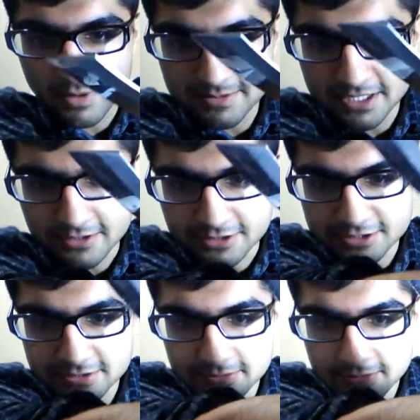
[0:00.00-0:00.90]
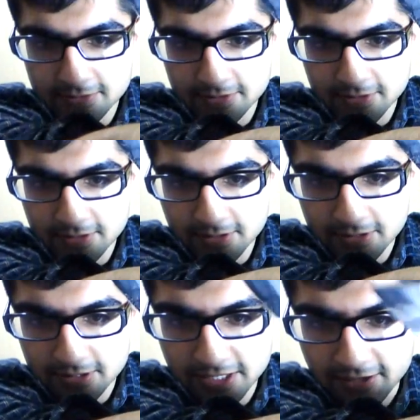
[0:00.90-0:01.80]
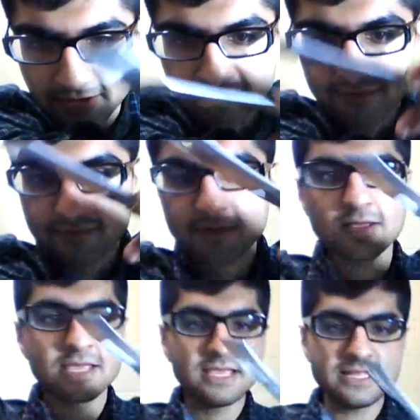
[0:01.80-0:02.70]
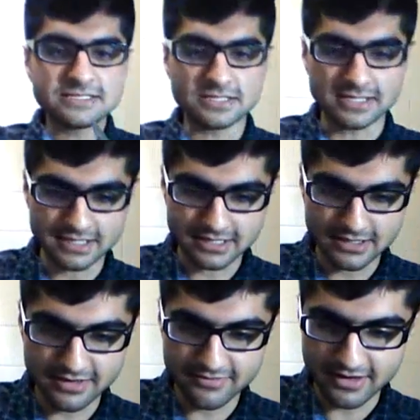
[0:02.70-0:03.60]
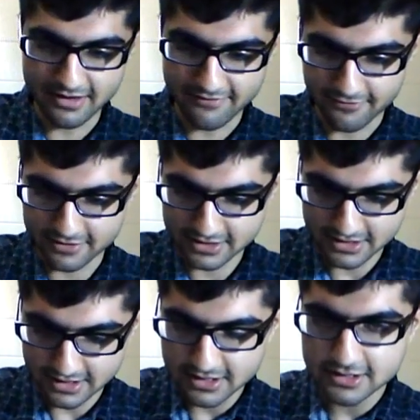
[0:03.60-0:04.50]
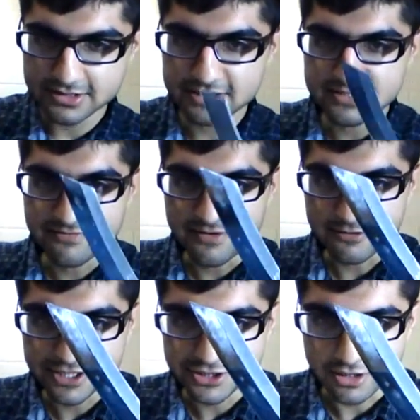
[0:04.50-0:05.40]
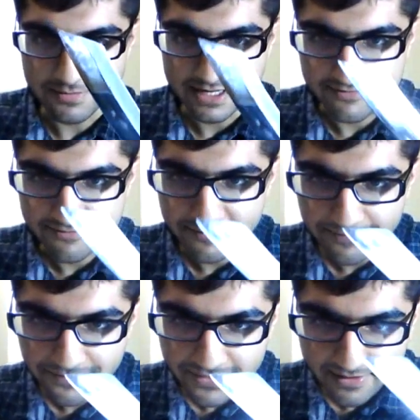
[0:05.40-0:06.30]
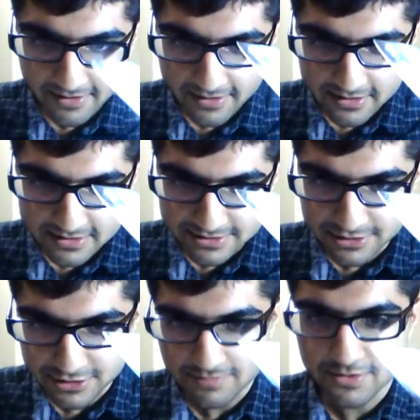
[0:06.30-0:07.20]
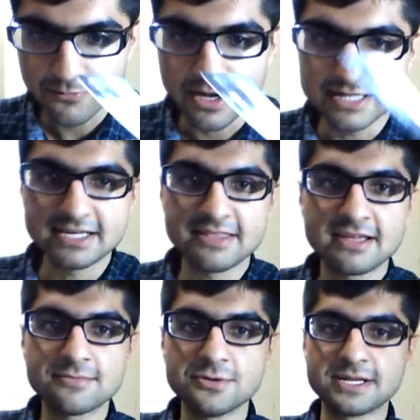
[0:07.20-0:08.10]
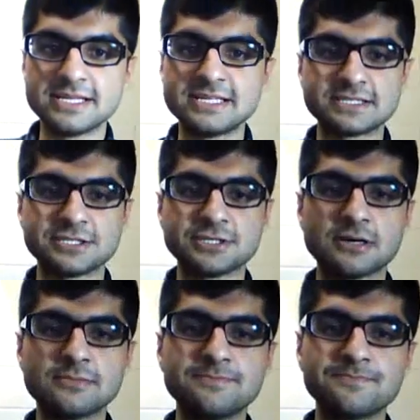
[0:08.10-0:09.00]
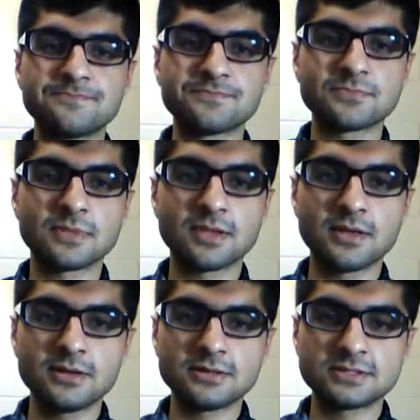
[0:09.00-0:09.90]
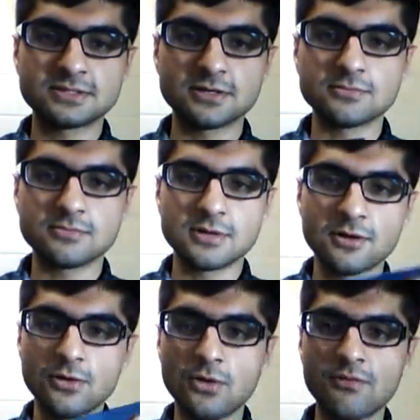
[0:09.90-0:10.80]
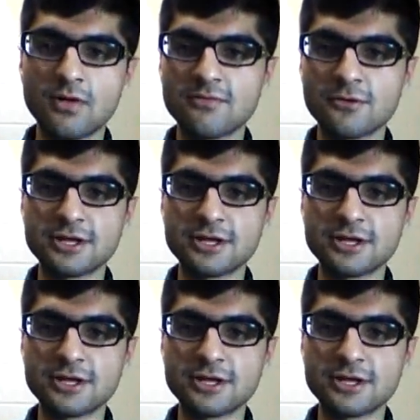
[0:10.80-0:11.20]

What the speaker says: Popped hairs, clean off, easily, like not even an effort. So it's a very sharp knife. So sharpening wise, I think I'm doing a decent job. So overall